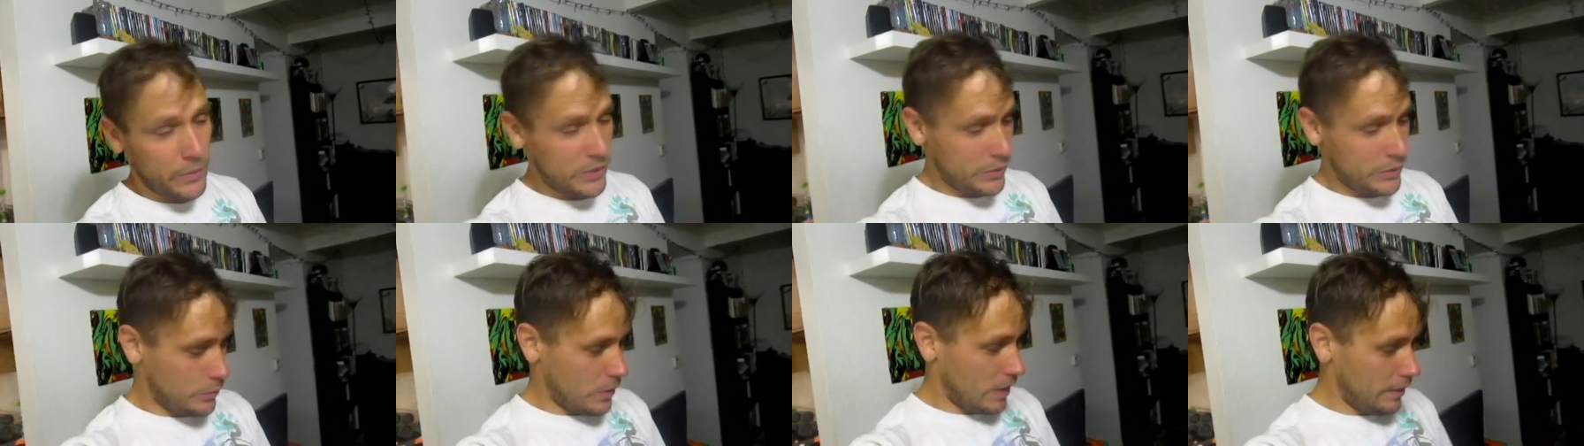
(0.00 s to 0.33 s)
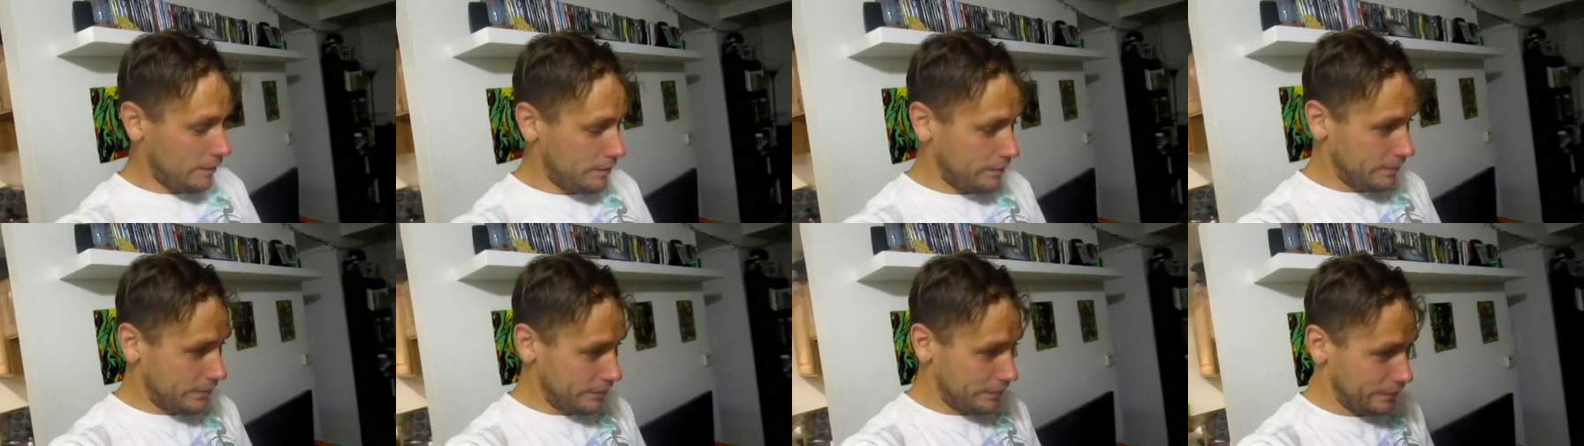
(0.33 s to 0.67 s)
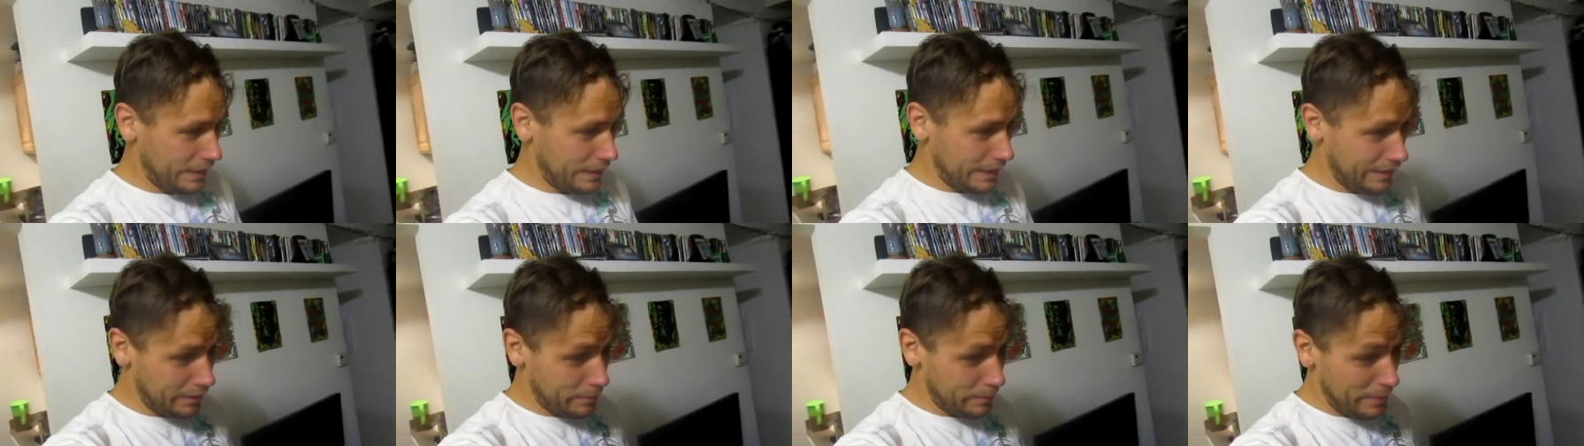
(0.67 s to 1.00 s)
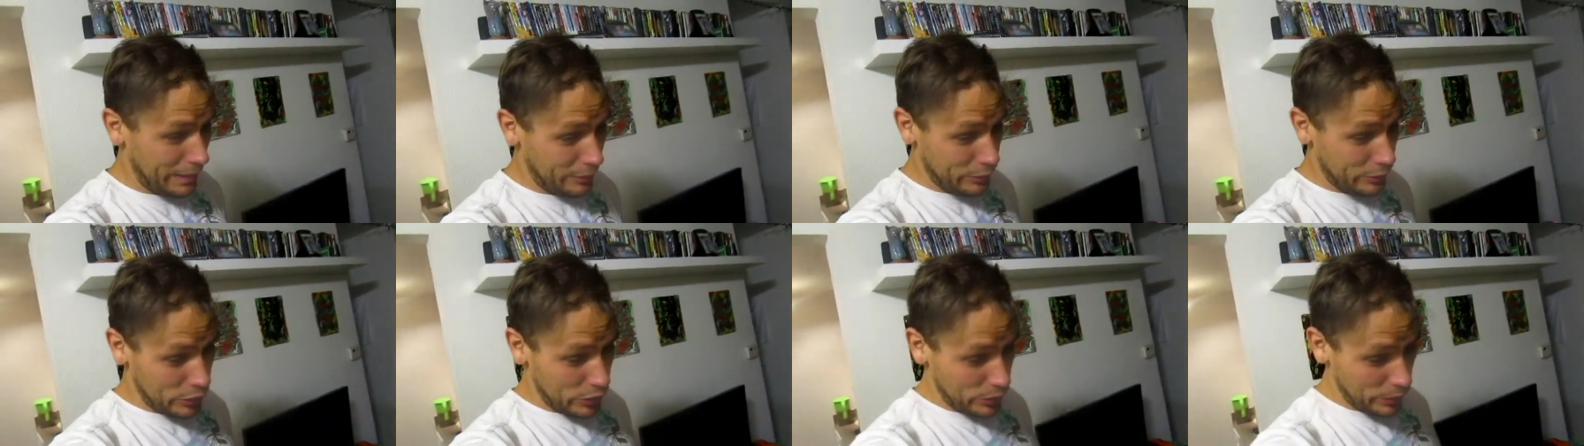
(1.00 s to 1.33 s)
was rough. I got
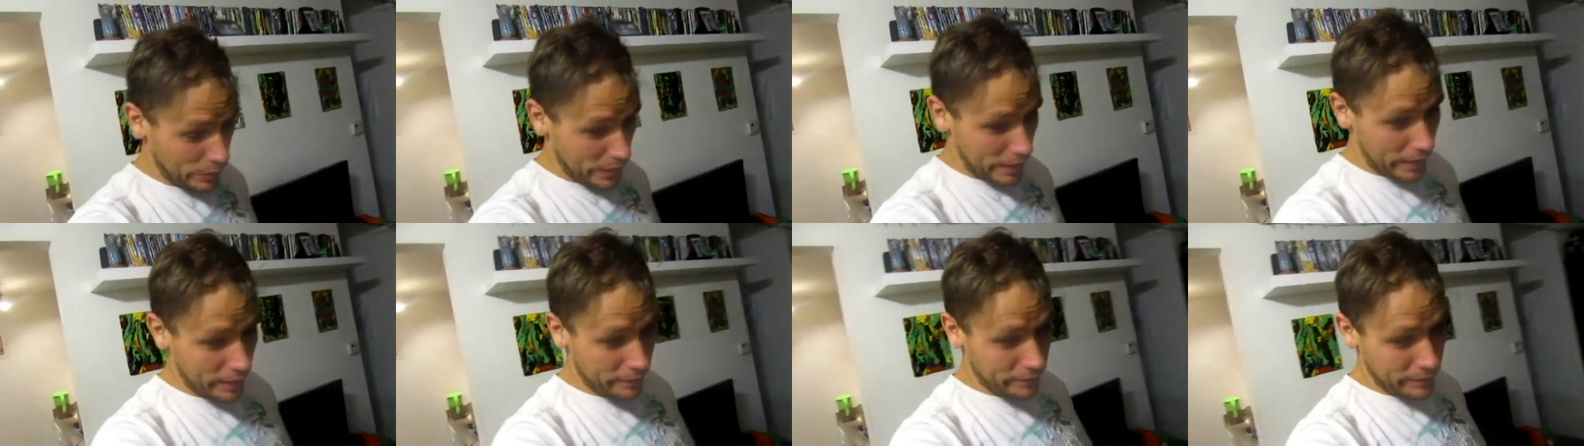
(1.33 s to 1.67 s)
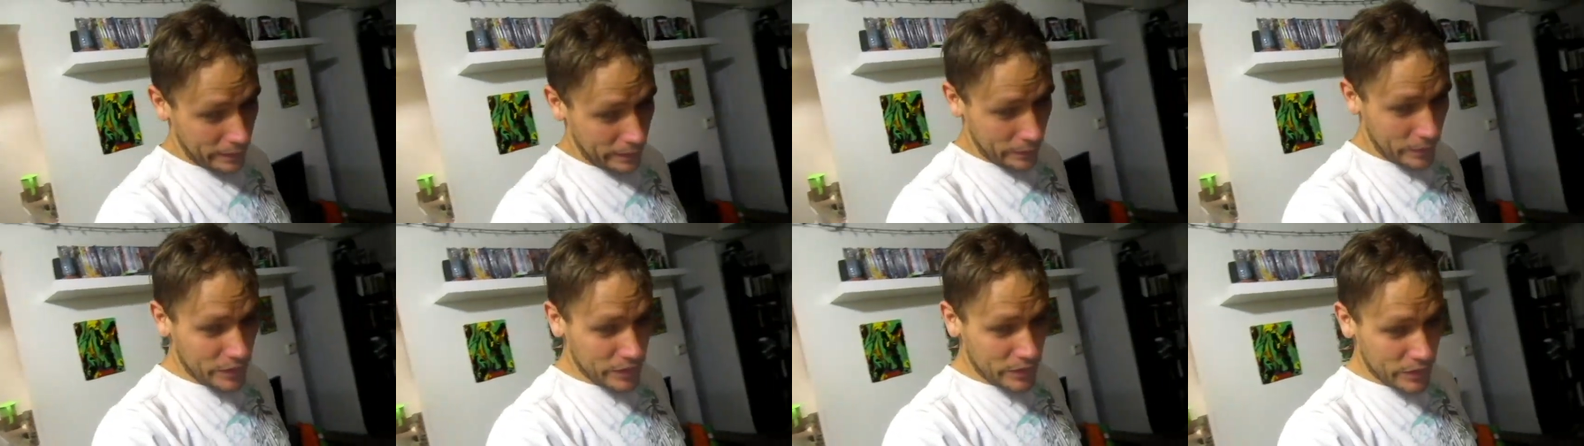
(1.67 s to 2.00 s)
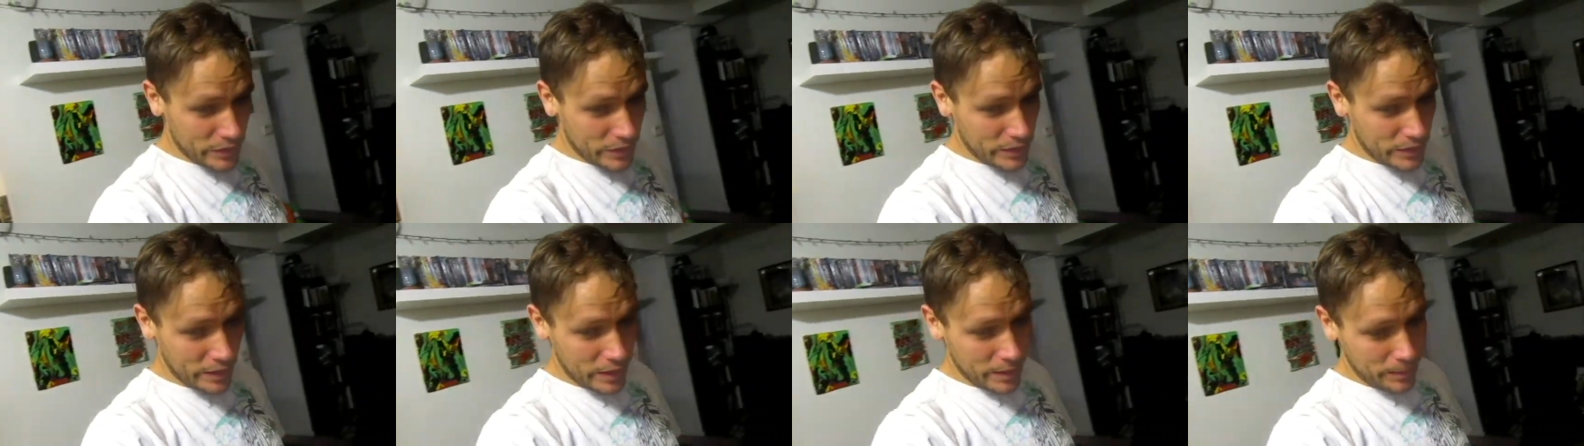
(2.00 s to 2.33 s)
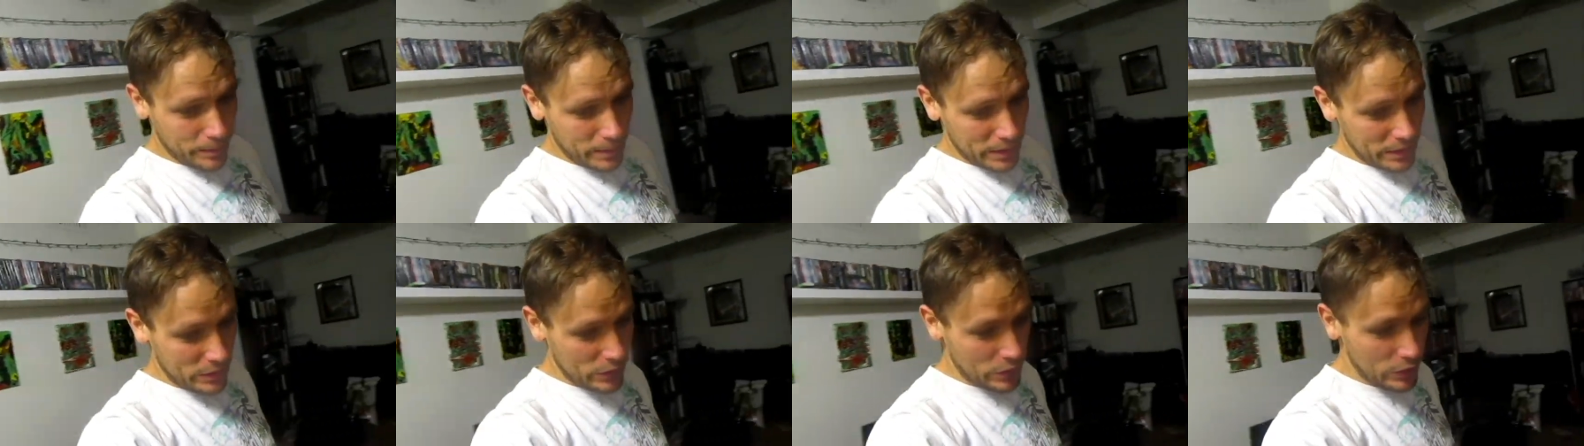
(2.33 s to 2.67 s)
about 2.5 hours of sleep.
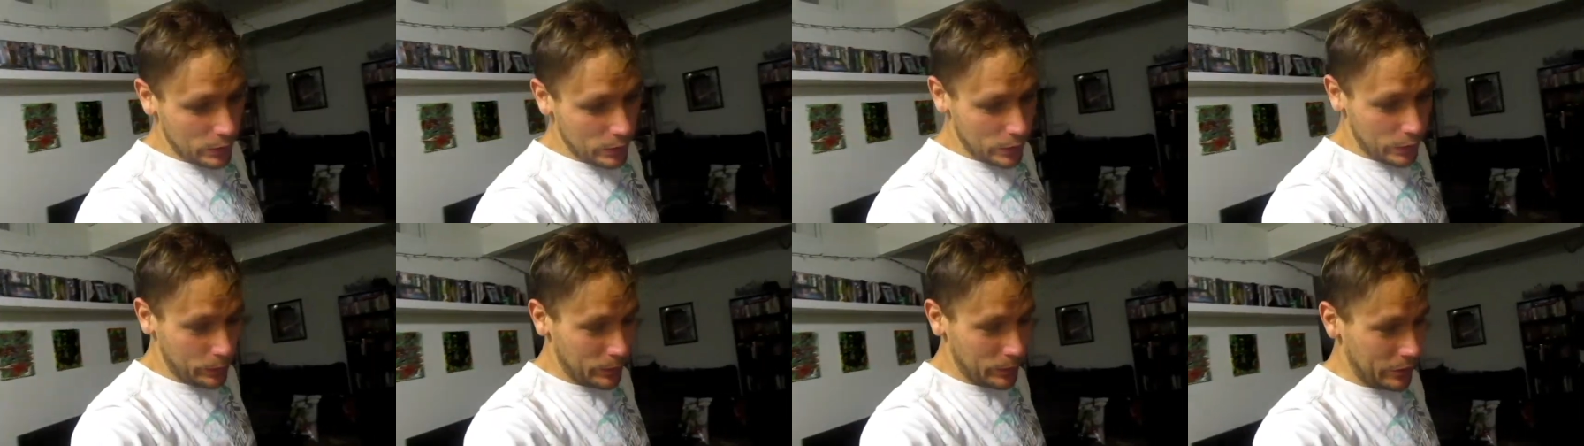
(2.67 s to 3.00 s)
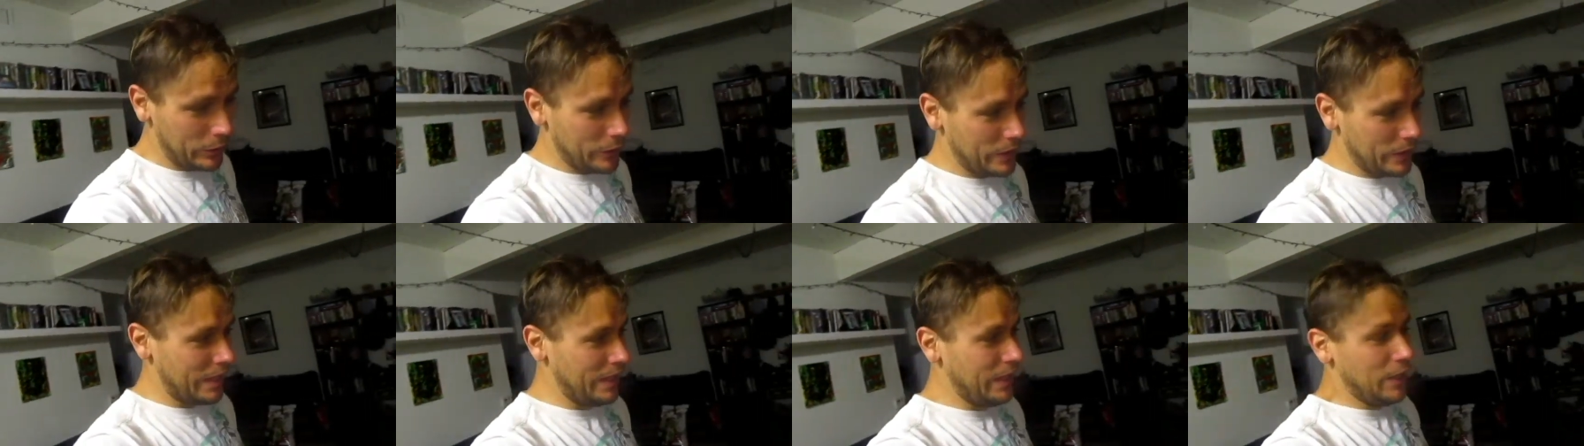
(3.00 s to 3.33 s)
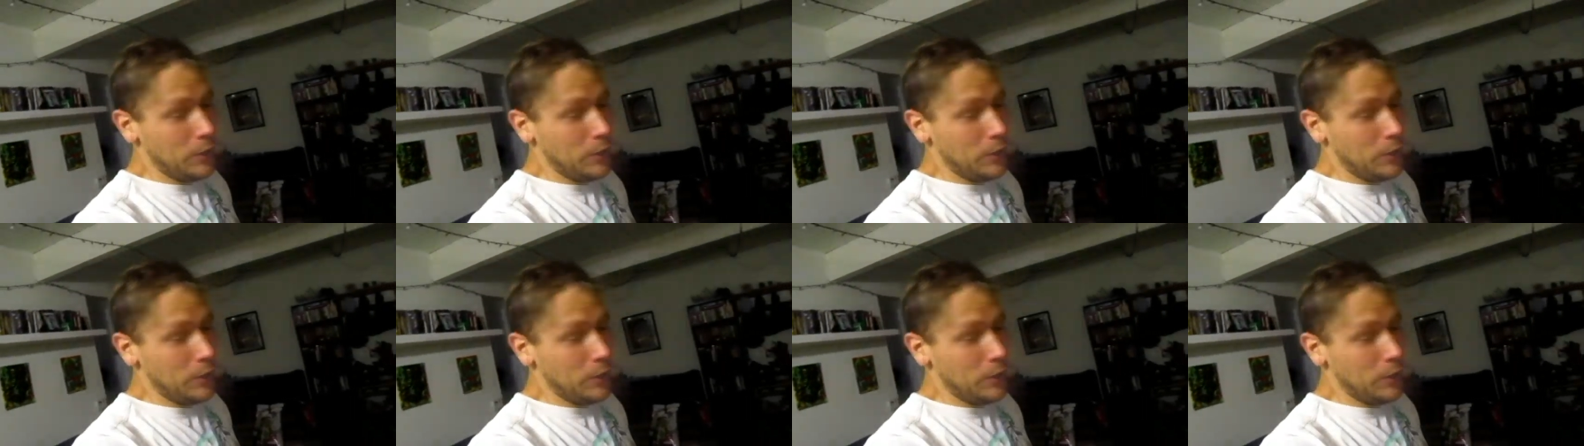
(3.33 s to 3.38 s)
His tooth broke.